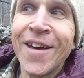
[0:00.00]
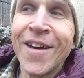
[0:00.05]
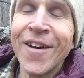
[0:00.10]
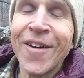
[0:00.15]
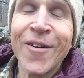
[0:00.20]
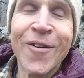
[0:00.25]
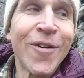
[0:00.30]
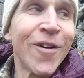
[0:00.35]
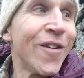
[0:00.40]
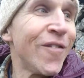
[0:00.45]

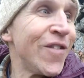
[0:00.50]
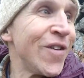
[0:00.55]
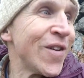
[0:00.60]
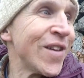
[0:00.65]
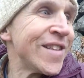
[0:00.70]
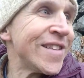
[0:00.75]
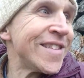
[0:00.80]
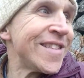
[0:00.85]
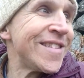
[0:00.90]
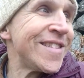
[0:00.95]
or if you
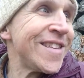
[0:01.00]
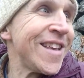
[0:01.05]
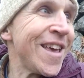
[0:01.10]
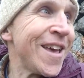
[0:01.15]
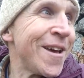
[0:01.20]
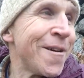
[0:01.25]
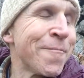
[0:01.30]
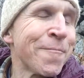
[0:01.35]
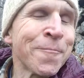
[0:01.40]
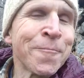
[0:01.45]
can see
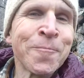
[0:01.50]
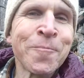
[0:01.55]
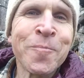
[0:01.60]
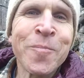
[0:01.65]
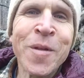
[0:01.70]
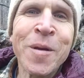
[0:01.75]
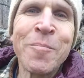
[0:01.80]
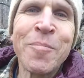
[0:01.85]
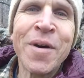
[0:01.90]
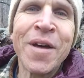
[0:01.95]
it,
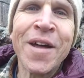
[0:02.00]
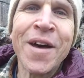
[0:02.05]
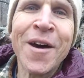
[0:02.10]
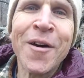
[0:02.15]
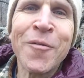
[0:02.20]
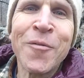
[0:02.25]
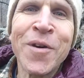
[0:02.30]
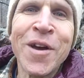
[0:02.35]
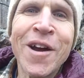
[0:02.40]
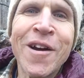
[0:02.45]

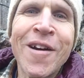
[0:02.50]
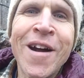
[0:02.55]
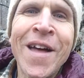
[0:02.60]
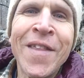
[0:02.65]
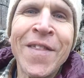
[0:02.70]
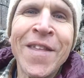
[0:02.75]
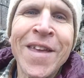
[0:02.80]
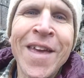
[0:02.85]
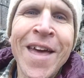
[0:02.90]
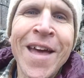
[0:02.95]
but we are
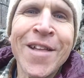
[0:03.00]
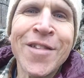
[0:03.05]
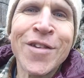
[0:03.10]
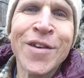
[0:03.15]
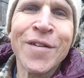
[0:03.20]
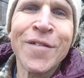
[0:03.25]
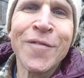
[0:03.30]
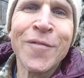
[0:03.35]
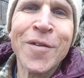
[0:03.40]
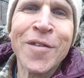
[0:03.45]
on the edge
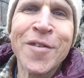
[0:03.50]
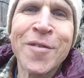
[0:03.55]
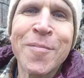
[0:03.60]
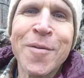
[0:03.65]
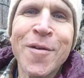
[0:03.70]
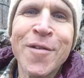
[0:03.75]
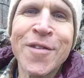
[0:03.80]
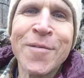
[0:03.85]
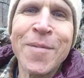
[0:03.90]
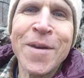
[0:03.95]
of what's
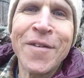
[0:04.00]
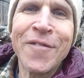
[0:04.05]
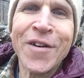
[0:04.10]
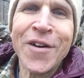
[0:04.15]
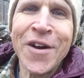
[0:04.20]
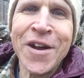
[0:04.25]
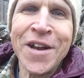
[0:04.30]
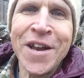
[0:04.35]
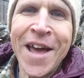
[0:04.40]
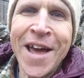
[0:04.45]
supposed to be a
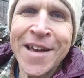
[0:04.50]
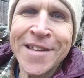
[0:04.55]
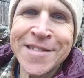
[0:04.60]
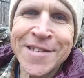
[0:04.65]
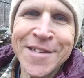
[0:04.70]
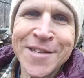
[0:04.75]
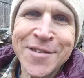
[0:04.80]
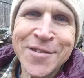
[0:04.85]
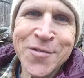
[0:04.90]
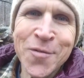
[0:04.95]
very
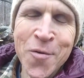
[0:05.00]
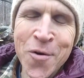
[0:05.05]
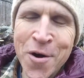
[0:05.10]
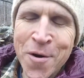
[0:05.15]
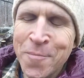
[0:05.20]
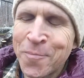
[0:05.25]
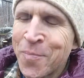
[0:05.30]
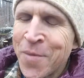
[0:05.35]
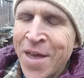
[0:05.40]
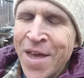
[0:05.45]
nasty
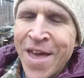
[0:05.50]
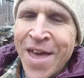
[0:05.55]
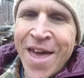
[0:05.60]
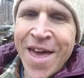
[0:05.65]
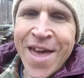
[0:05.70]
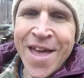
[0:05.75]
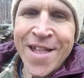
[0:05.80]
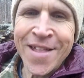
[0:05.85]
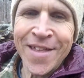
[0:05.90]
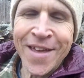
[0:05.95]
storm,
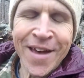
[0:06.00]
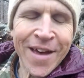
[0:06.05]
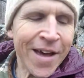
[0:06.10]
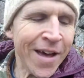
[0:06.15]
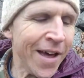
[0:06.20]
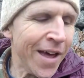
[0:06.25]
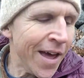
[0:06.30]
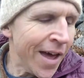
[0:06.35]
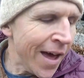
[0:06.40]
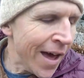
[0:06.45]
and
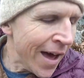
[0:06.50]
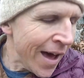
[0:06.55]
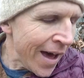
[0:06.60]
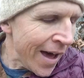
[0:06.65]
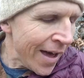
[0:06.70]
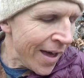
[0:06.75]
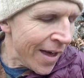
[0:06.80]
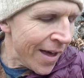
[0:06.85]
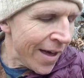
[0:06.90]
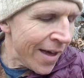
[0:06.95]
I
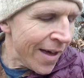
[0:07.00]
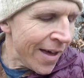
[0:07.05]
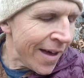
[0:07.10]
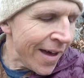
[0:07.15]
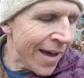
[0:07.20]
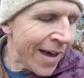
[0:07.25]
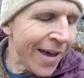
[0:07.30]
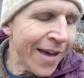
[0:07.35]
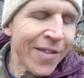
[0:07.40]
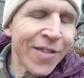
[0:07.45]

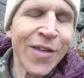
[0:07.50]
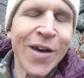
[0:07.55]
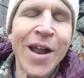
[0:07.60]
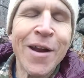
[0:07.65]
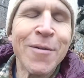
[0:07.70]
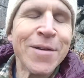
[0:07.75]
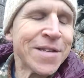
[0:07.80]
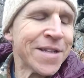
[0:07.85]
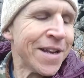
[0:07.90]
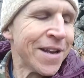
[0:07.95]
thought
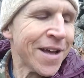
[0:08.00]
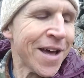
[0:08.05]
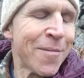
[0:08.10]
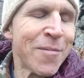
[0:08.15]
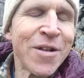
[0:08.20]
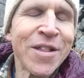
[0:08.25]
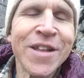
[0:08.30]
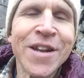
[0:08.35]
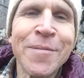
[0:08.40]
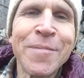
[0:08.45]
it was going to come
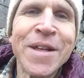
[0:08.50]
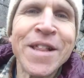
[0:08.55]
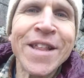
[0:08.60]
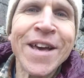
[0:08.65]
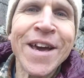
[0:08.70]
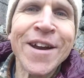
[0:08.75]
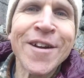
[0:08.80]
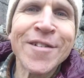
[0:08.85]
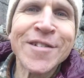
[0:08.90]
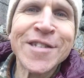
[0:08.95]
a little bit
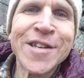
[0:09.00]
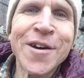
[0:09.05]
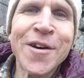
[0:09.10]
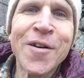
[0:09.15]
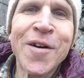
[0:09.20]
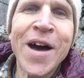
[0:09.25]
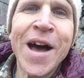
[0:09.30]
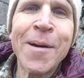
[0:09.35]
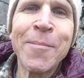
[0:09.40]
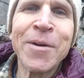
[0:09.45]
later,
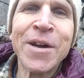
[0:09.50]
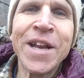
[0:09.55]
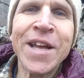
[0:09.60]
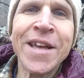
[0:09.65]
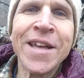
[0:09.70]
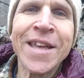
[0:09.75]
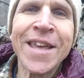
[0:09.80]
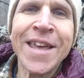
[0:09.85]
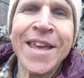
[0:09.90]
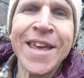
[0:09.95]
so I'm going
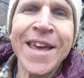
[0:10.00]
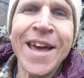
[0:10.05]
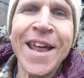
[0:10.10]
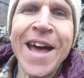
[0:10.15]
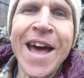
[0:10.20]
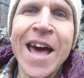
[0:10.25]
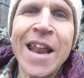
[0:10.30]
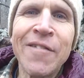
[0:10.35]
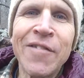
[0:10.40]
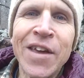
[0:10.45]
to get
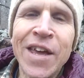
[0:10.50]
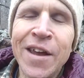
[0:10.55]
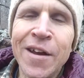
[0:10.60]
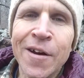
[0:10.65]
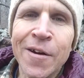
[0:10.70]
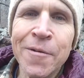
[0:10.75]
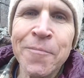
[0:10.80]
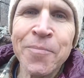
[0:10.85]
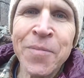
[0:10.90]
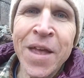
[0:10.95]
out of
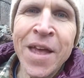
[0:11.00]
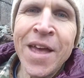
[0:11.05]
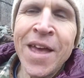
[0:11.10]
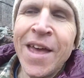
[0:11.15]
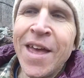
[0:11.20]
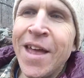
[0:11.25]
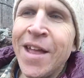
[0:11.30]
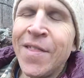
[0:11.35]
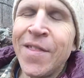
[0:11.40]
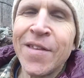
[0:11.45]
here.
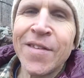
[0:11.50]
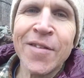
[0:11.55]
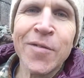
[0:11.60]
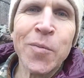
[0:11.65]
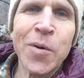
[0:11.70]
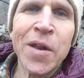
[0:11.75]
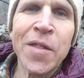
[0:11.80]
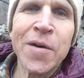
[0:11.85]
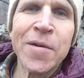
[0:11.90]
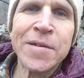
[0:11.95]
And this is
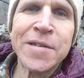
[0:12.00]
one of those